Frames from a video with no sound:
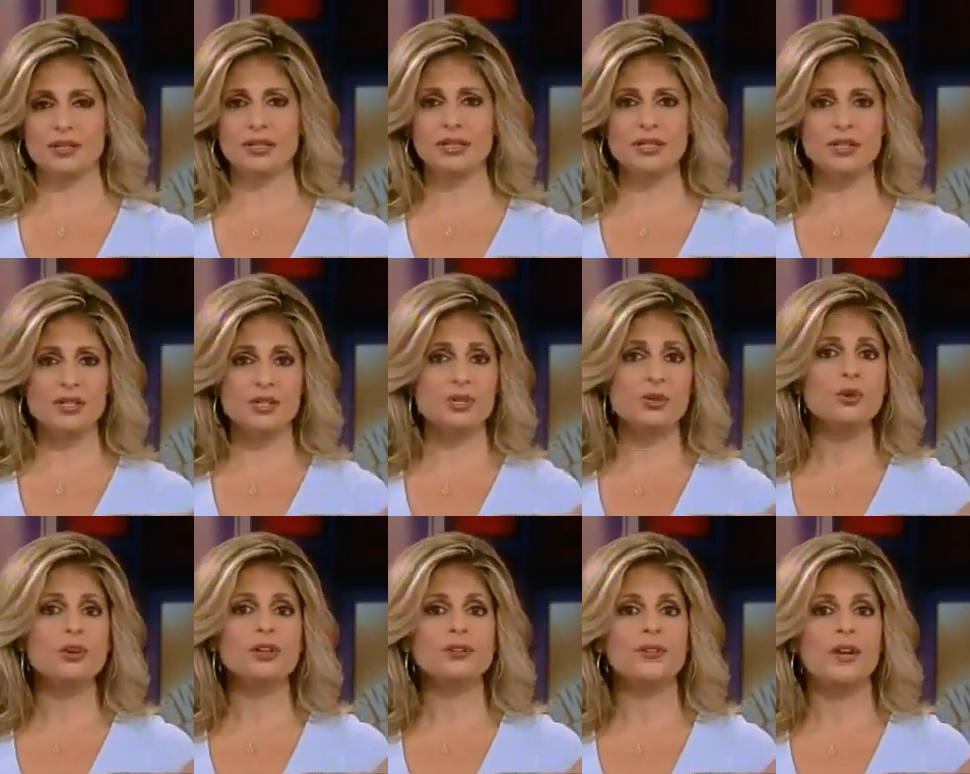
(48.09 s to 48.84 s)
and it
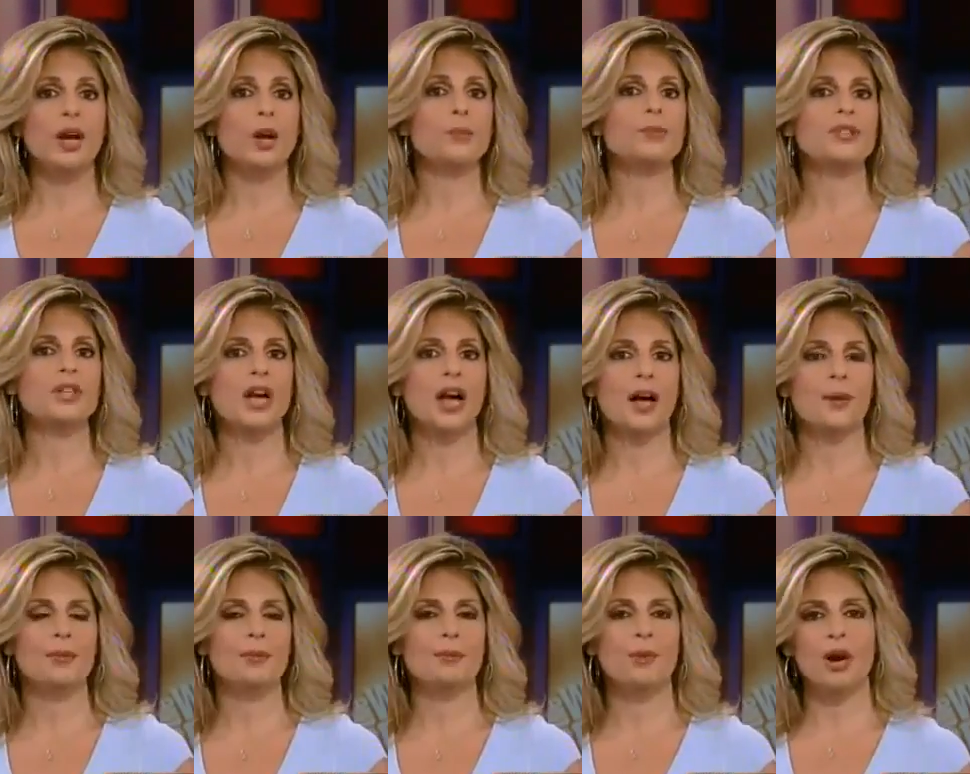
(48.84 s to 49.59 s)
sort of helps
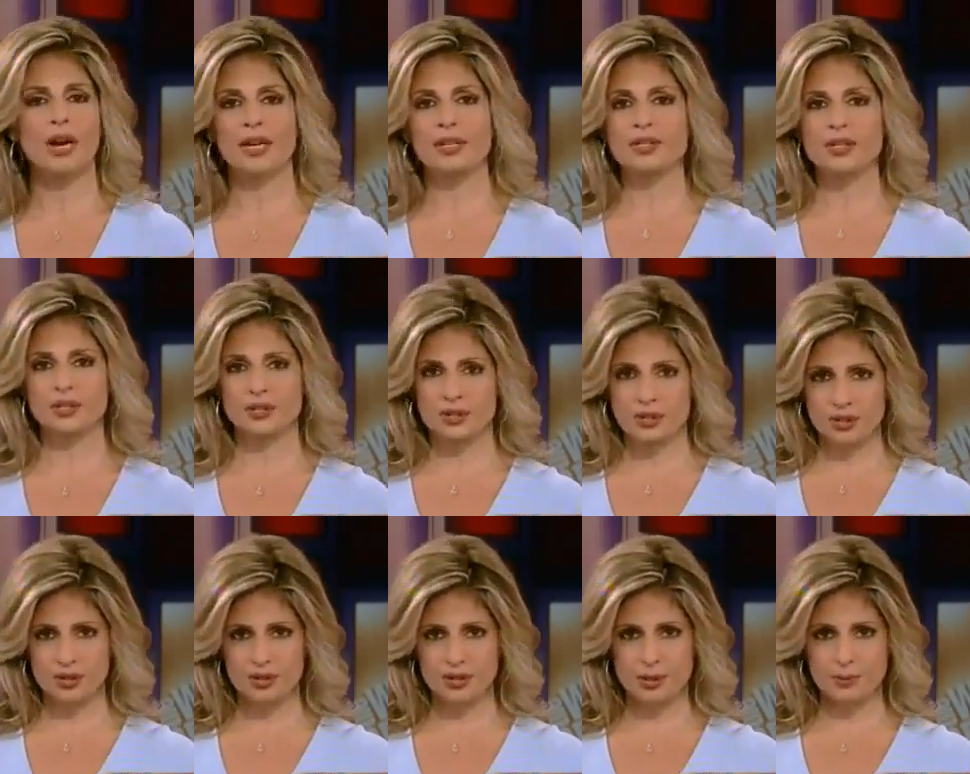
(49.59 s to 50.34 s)
calm the market's
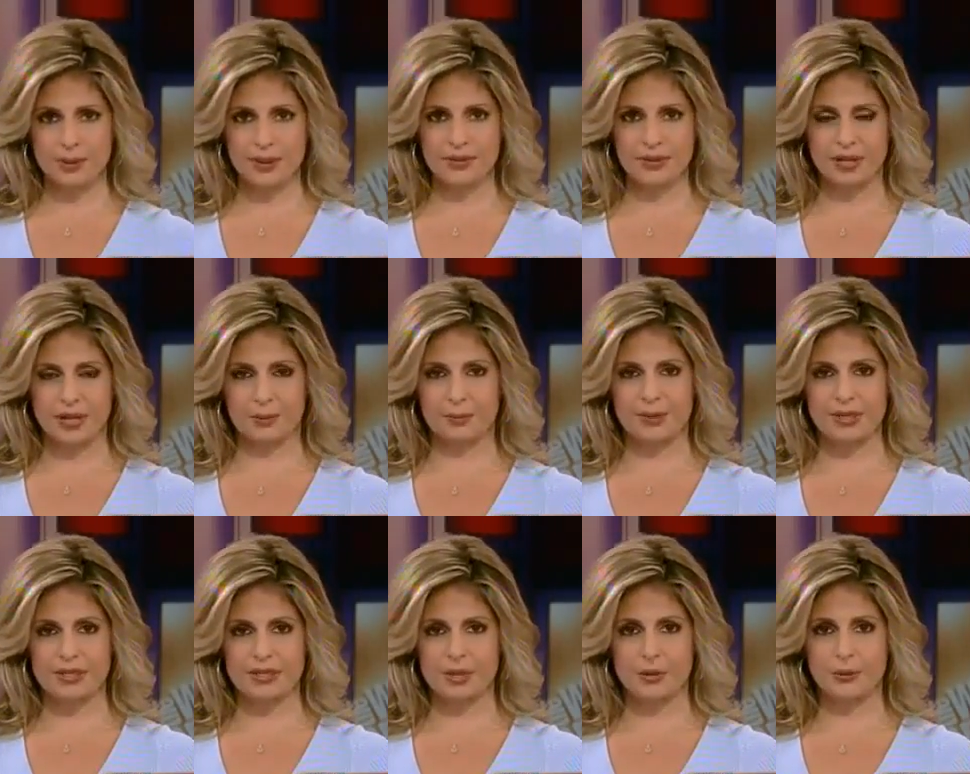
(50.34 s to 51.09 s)
concerns about the
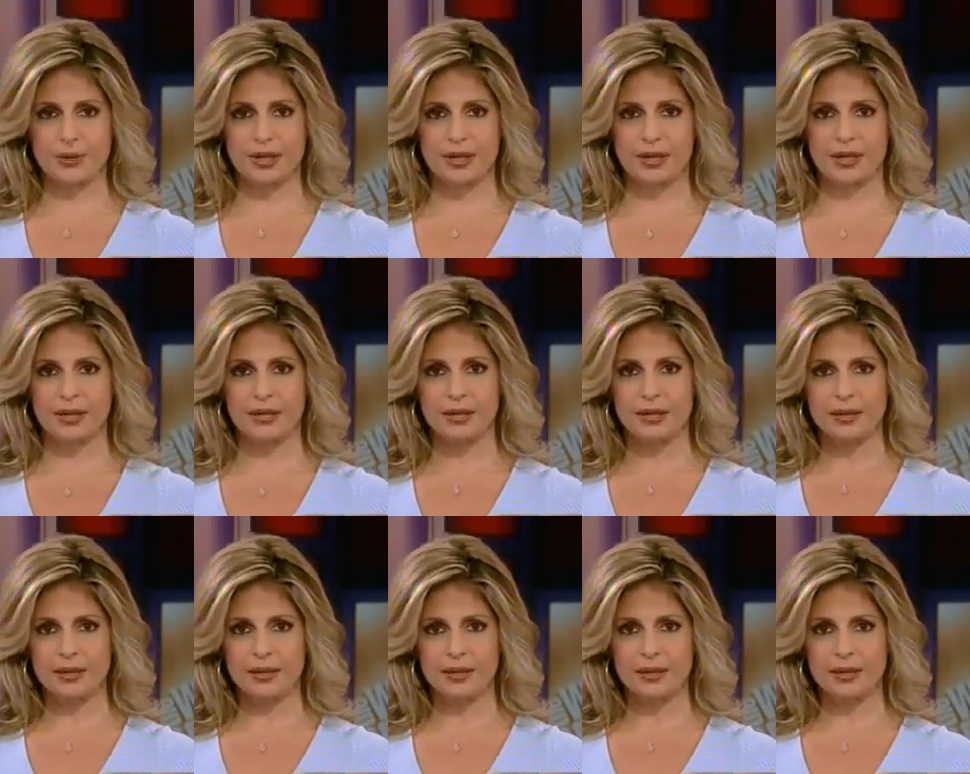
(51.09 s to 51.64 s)
company's liquidity.